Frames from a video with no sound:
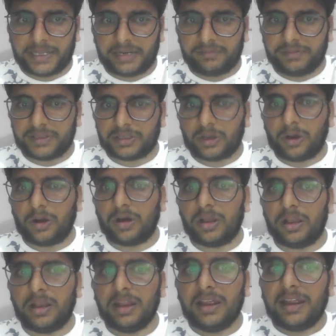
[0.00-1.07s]
with
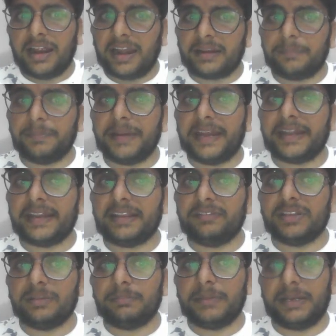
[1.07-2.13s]
all and updating with
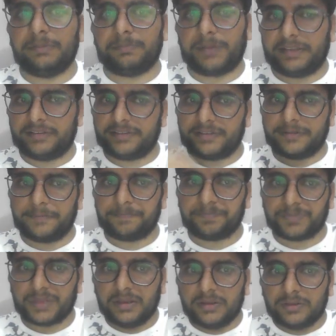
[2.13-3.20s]
the min price.
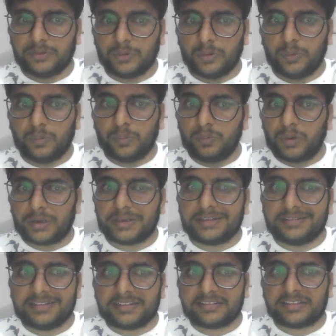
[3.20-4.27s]
So what is
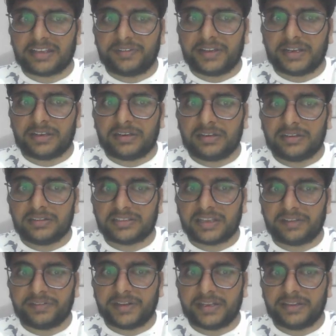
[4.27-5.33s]
this 7?
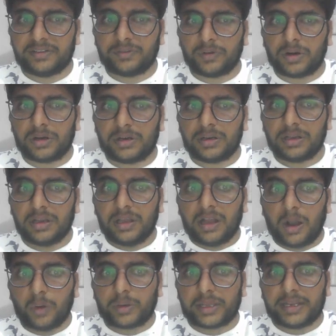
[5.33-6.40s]
7 is what?
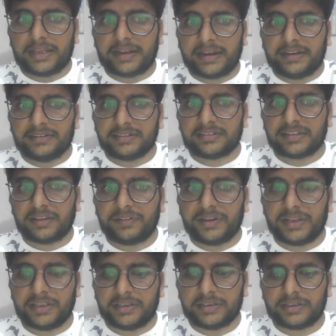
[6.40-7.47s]
How can I write this 7
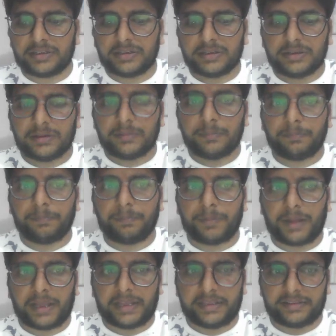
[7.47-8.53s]
here?
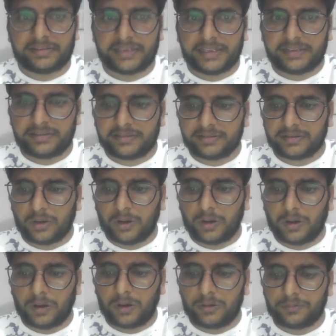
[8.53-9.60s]
Prices
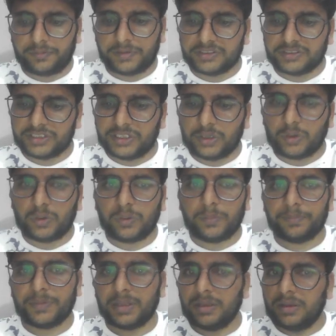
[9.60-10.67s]
of 0.
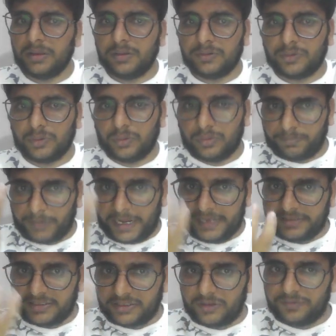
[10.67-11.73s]
So
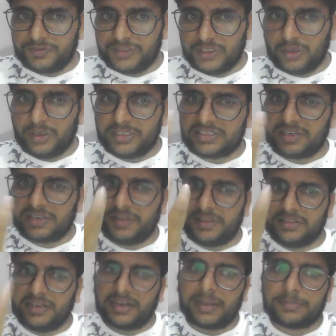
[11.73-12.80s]
prices of 0 is 7.
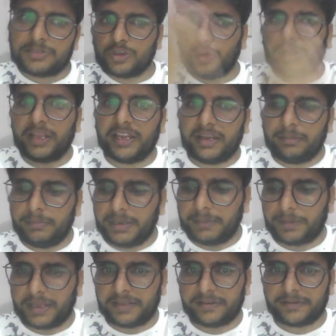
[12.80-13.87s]
That I'm storing in min
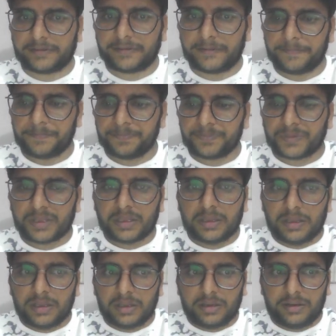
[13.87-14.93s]
price.
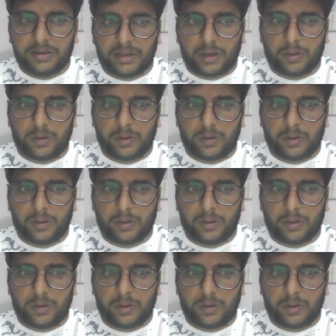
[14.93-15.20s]
Now